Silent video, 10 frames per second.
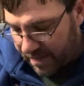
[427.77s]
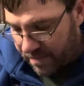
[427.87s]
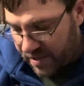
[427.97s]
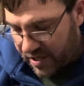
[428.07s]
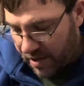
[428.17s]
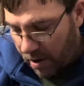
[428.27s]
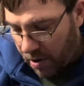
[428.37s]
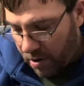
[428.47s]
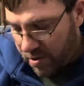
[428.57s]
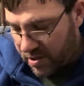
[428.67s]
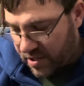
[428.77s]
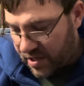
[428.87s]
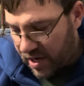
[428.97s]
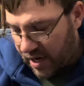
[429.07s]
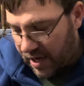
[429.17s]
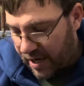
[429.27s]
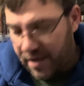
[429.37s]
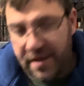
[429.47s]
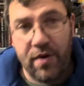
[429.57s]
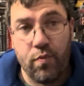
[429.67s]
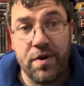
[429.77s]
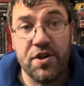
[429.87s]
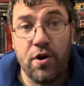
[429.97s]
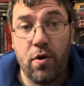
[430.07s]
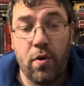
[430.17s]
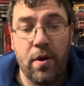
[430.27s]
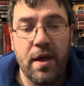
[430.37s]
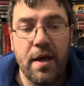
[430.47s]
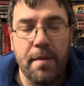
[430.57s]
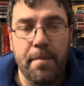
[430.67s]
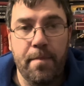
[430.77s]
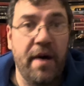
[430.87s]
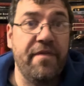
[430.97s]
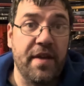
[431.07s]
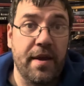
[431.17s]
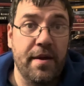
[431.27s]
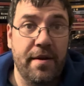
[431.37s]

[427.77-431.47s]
stars the original Buffy